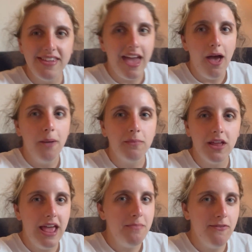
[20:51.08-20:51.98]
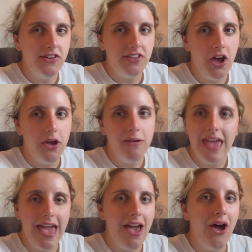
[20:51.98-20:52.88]
yeah, I'm gonna end my video
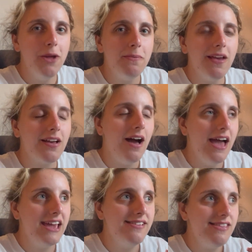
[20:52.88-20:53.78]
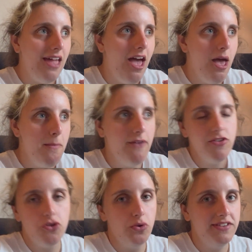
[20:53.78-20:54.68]
here. Hope you guys have
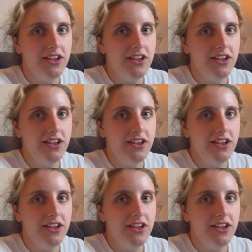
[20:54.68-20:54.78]
enjoyed it.